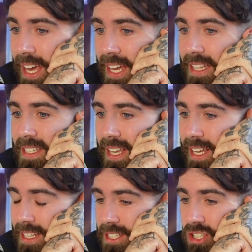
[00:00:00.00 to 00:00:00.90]

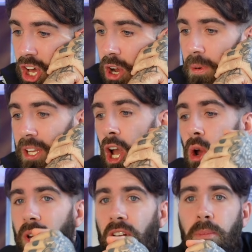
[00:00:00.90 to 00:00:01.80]
It's nobody
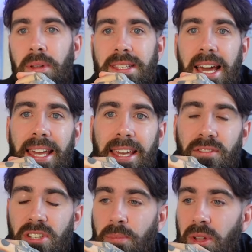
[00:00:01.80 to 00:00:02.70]
owning up and taking
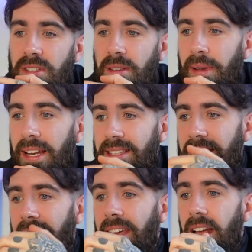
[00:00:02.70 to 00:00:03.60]

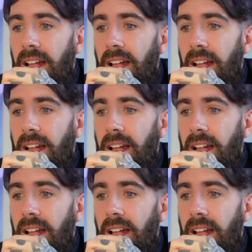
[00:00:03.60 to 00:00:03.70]
responsibility.